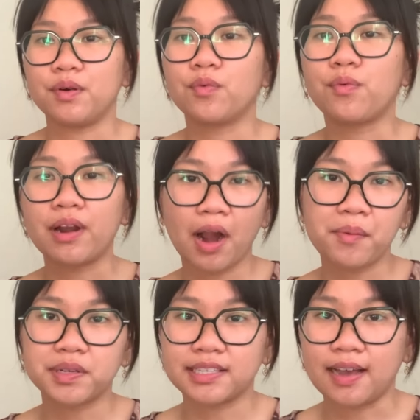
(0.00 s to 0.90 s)
where I
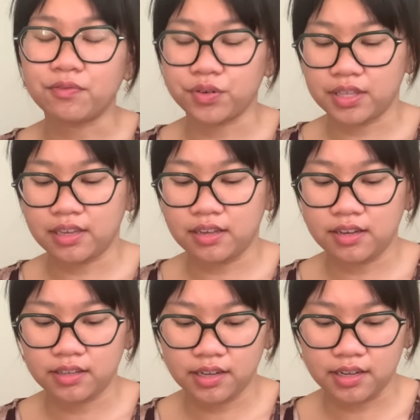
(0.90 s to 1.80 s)
was at for the
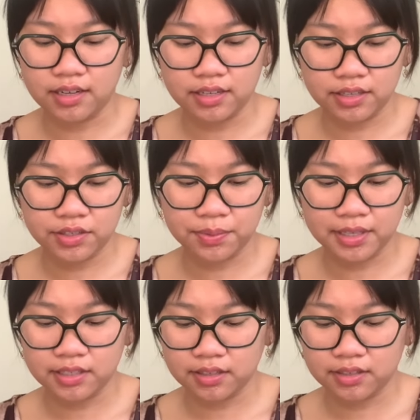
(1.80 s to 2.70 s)

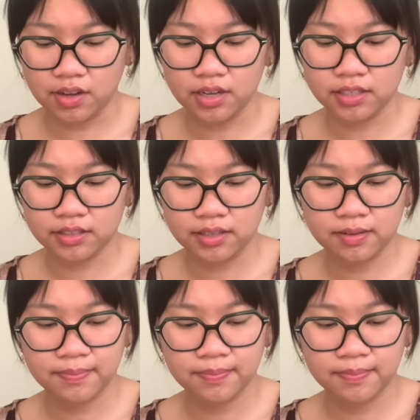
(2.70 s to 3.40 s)
Swiss socks,